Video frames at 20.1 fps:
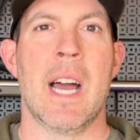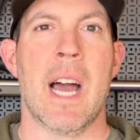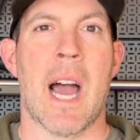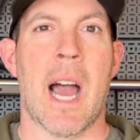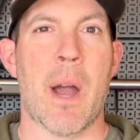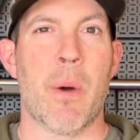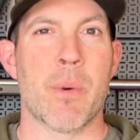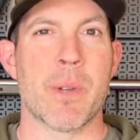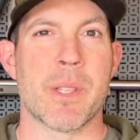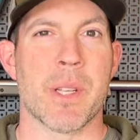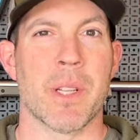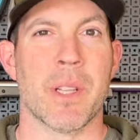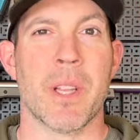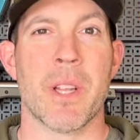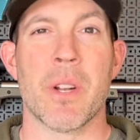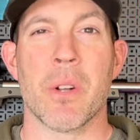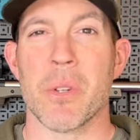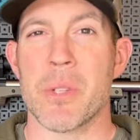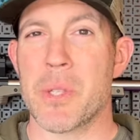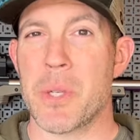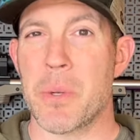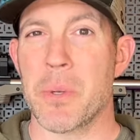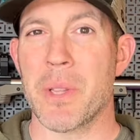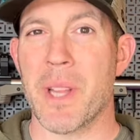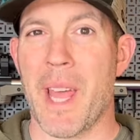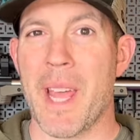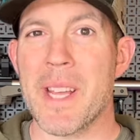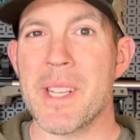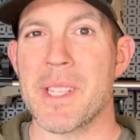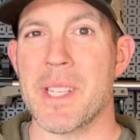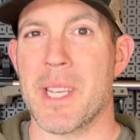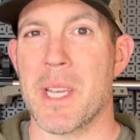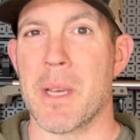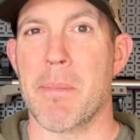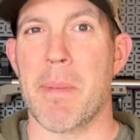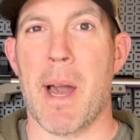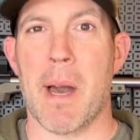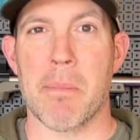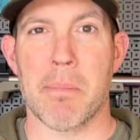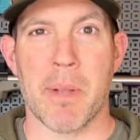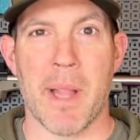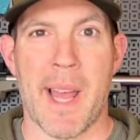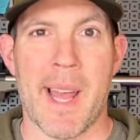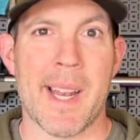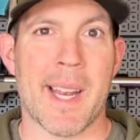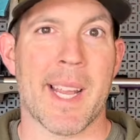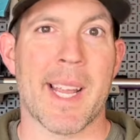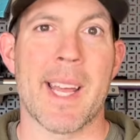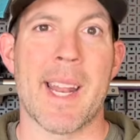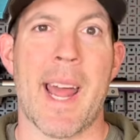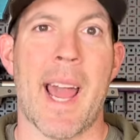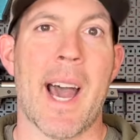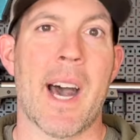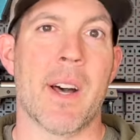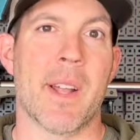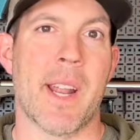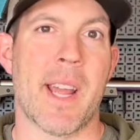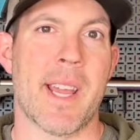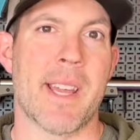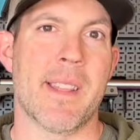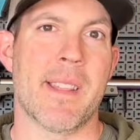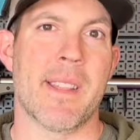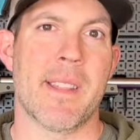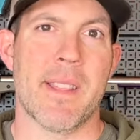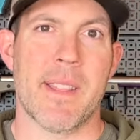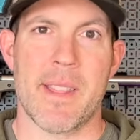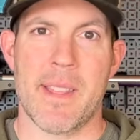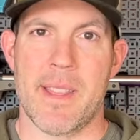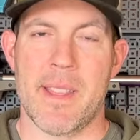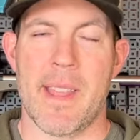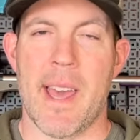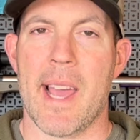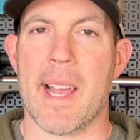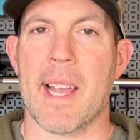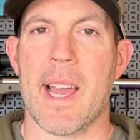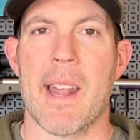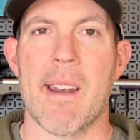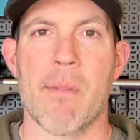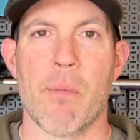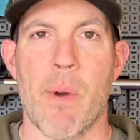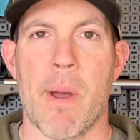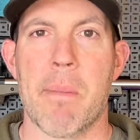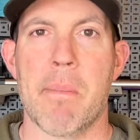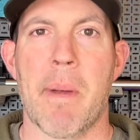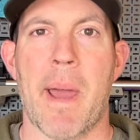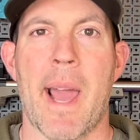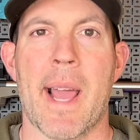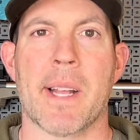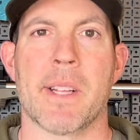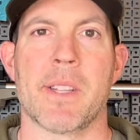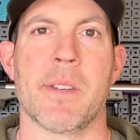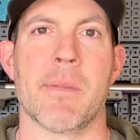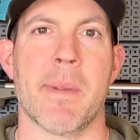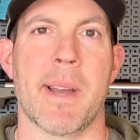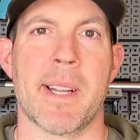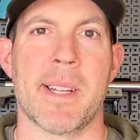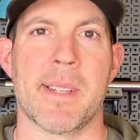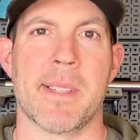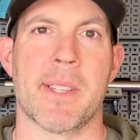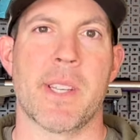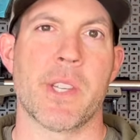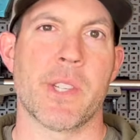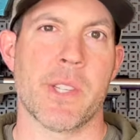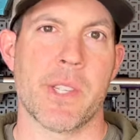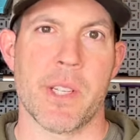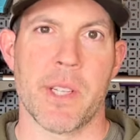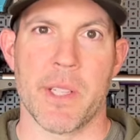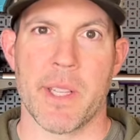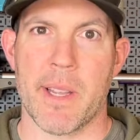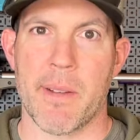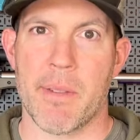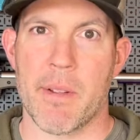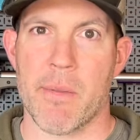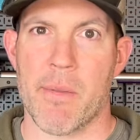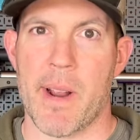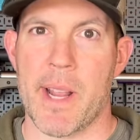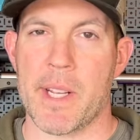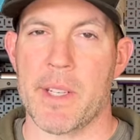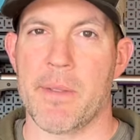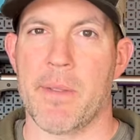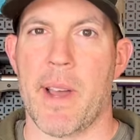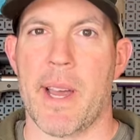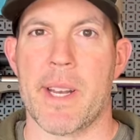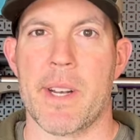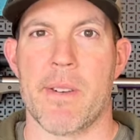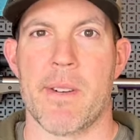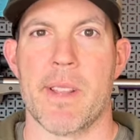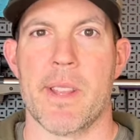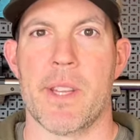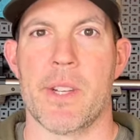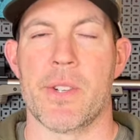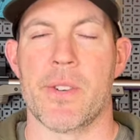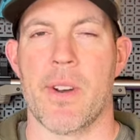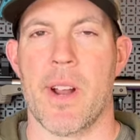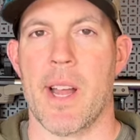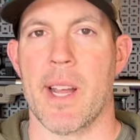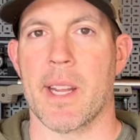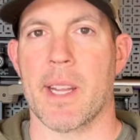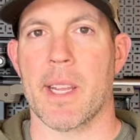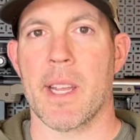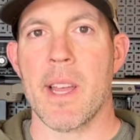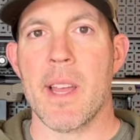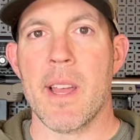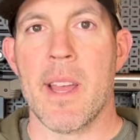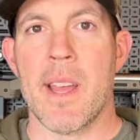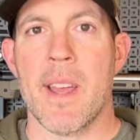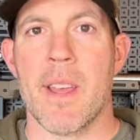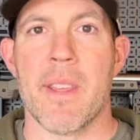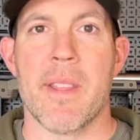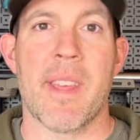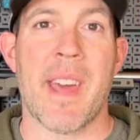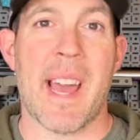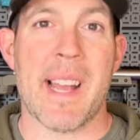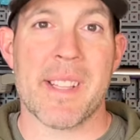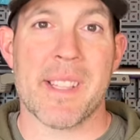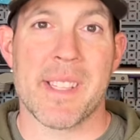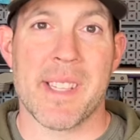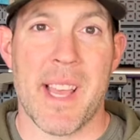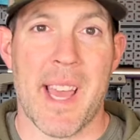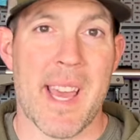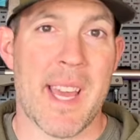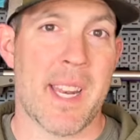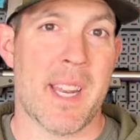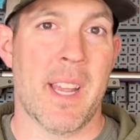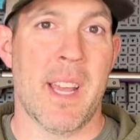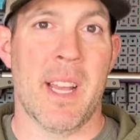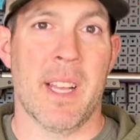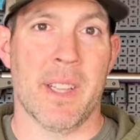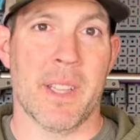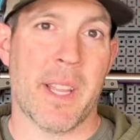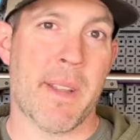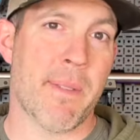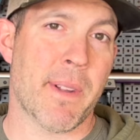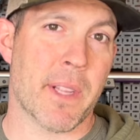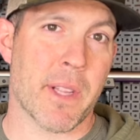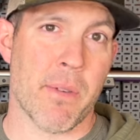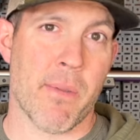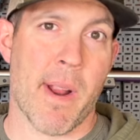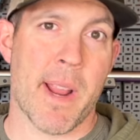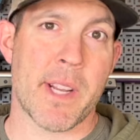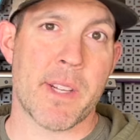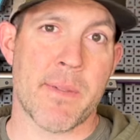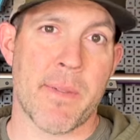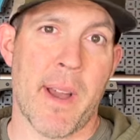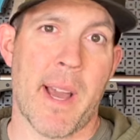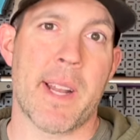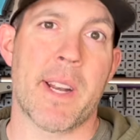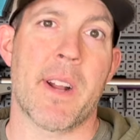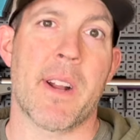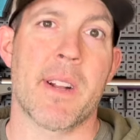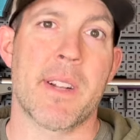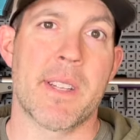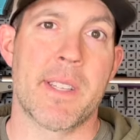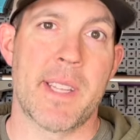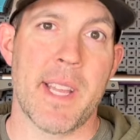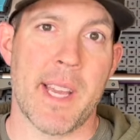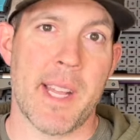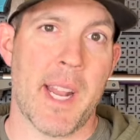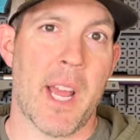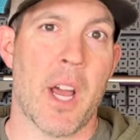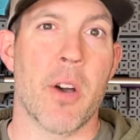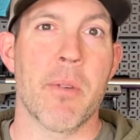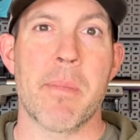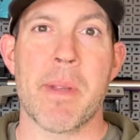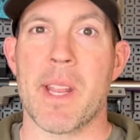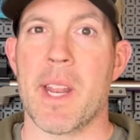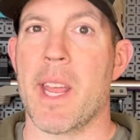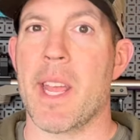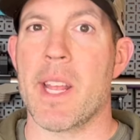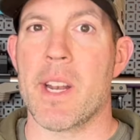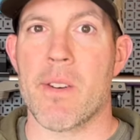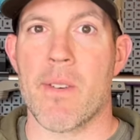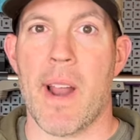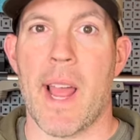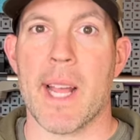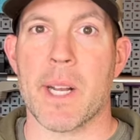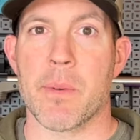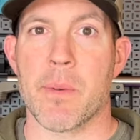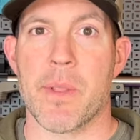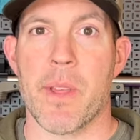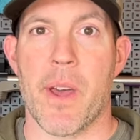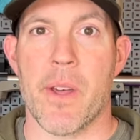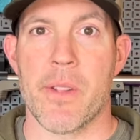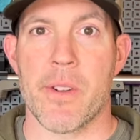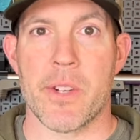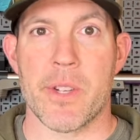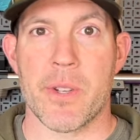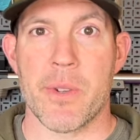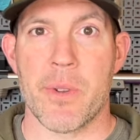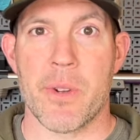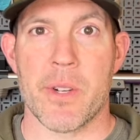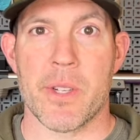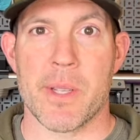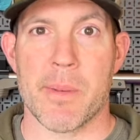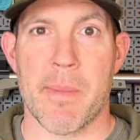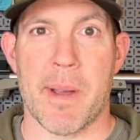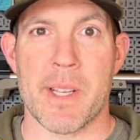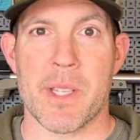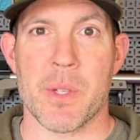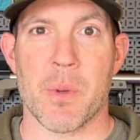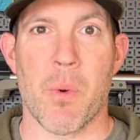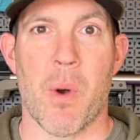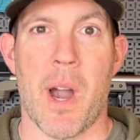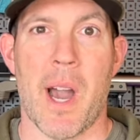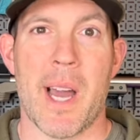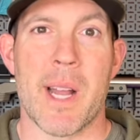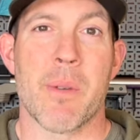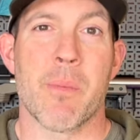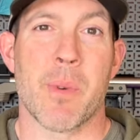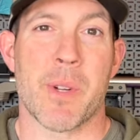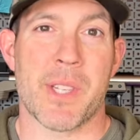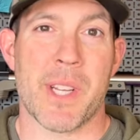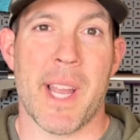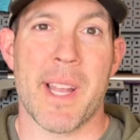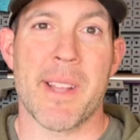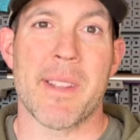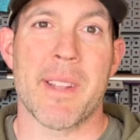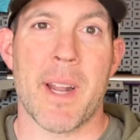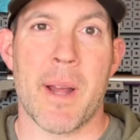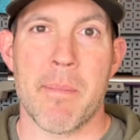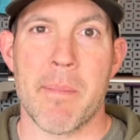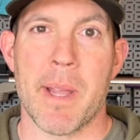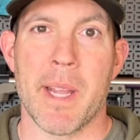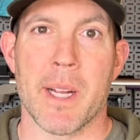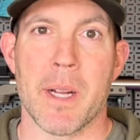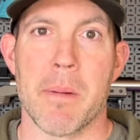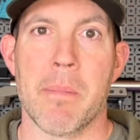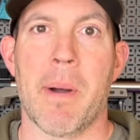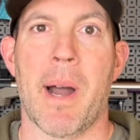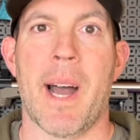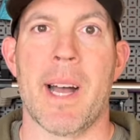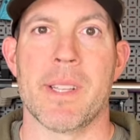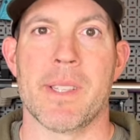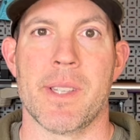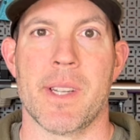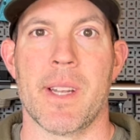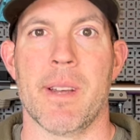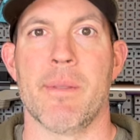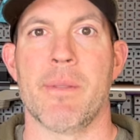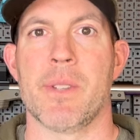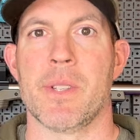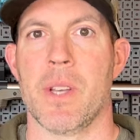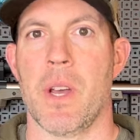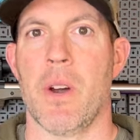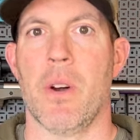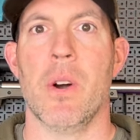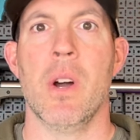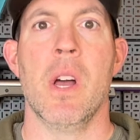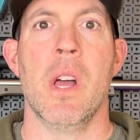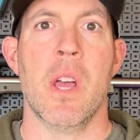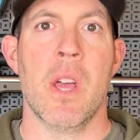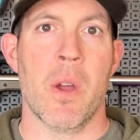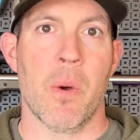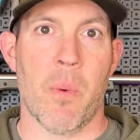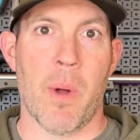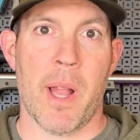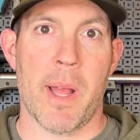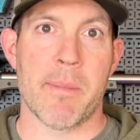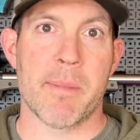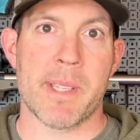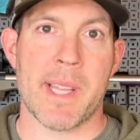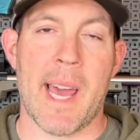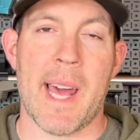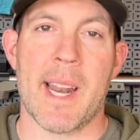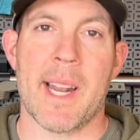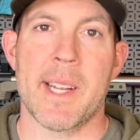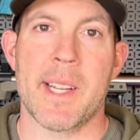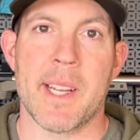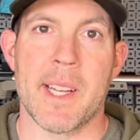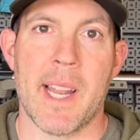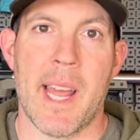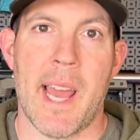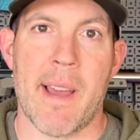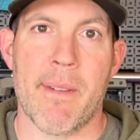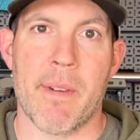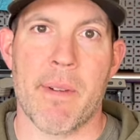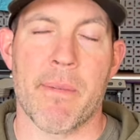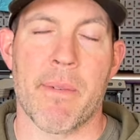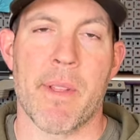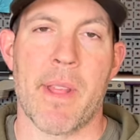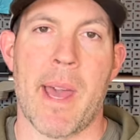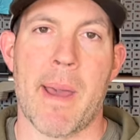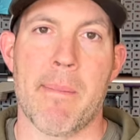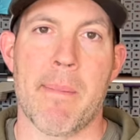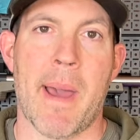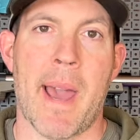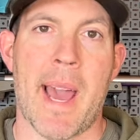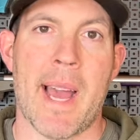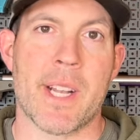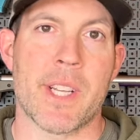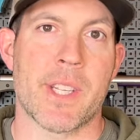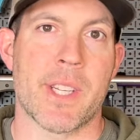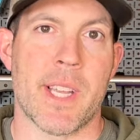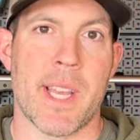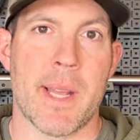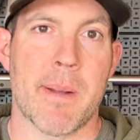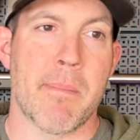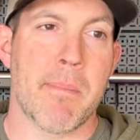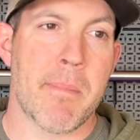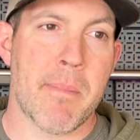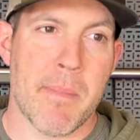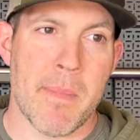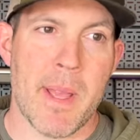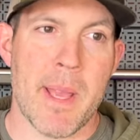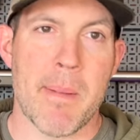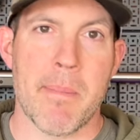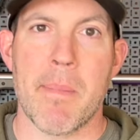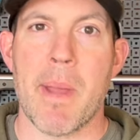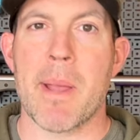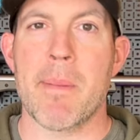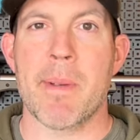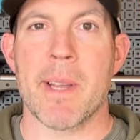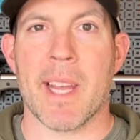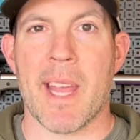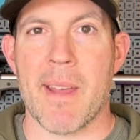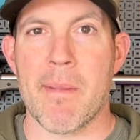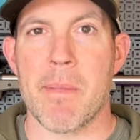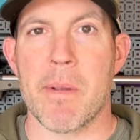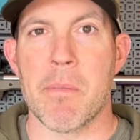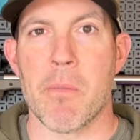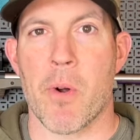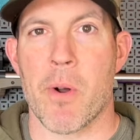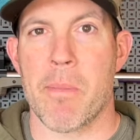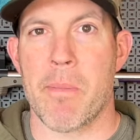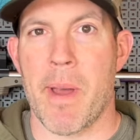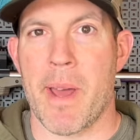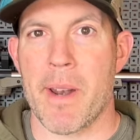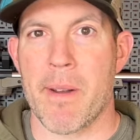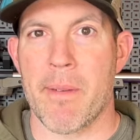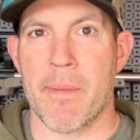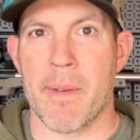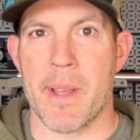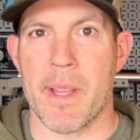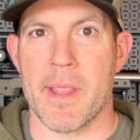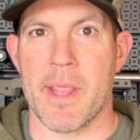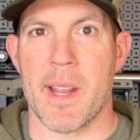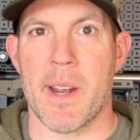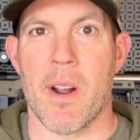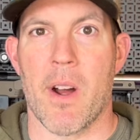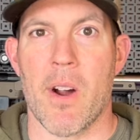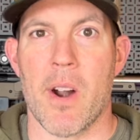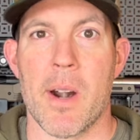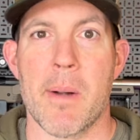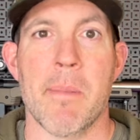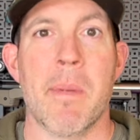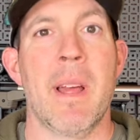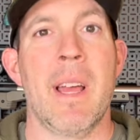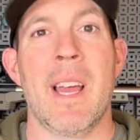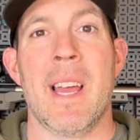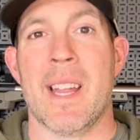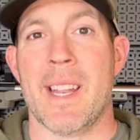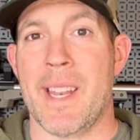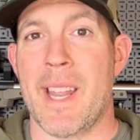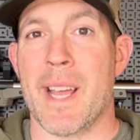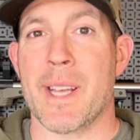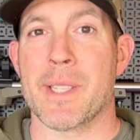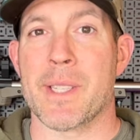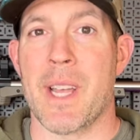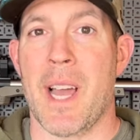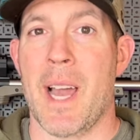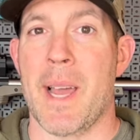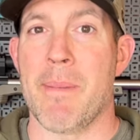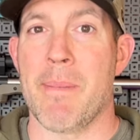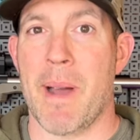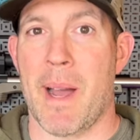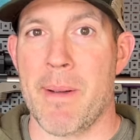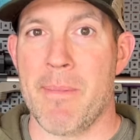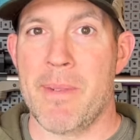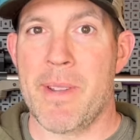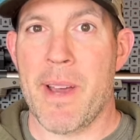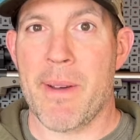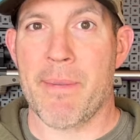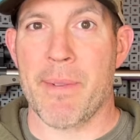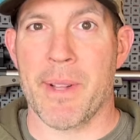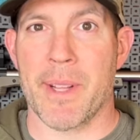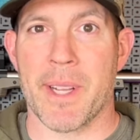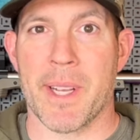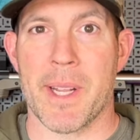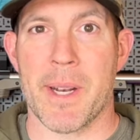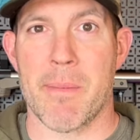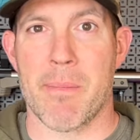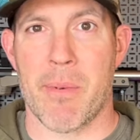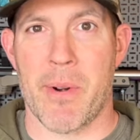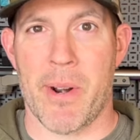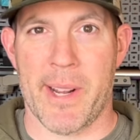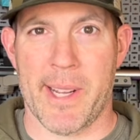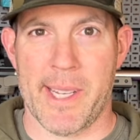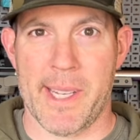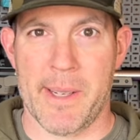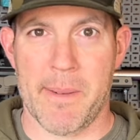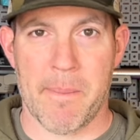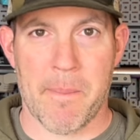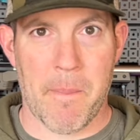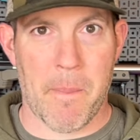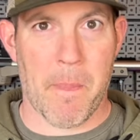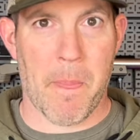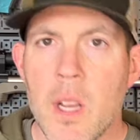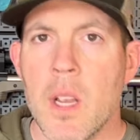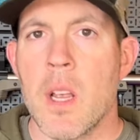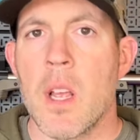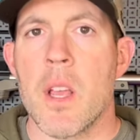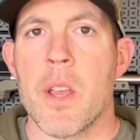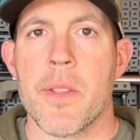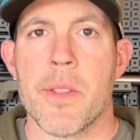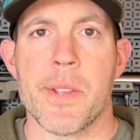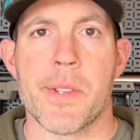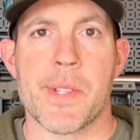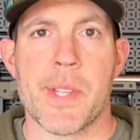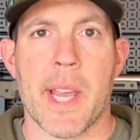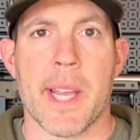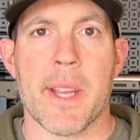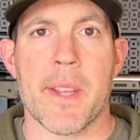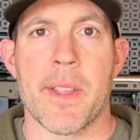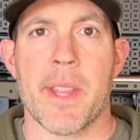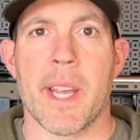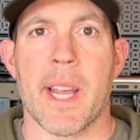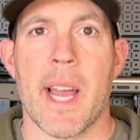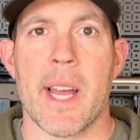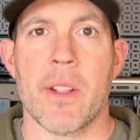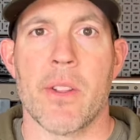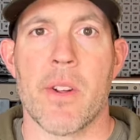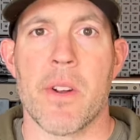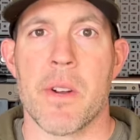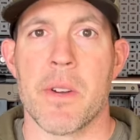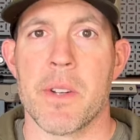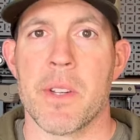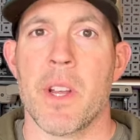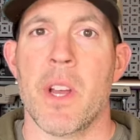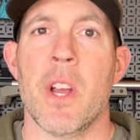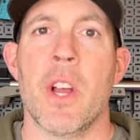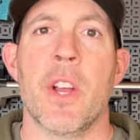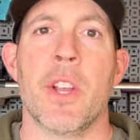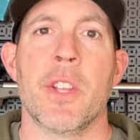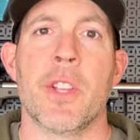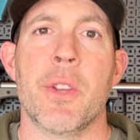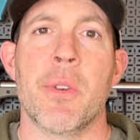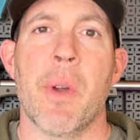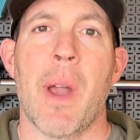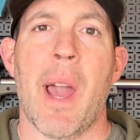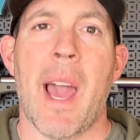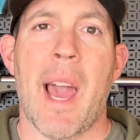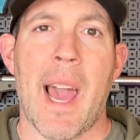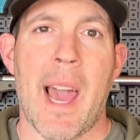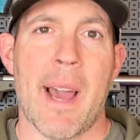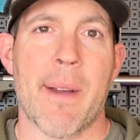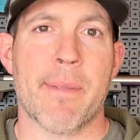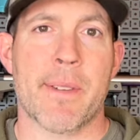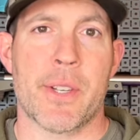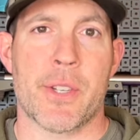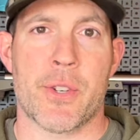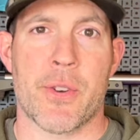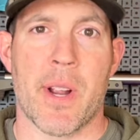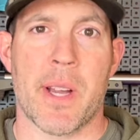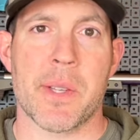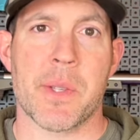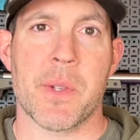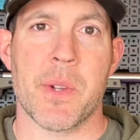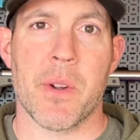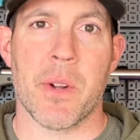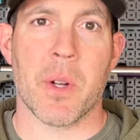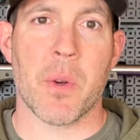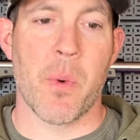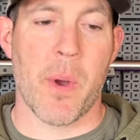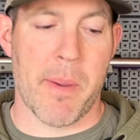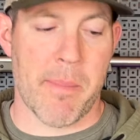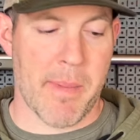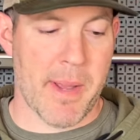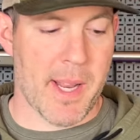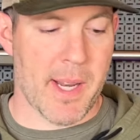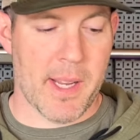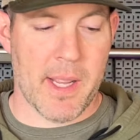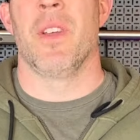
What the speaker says: I was a little too lazy about planning it out, and that kind of went back to my decision to leave the rangefinder in the truck. That said, leaving the rangefinder did help me to interact with other shooters in my squad, which ended up being a positive. So while I'm sad I didn't have it for that match, it maybe gave me more benefit than harm. Next time, I'm definitely gonna bring it. The second thing I learned, you have to trust your equipment.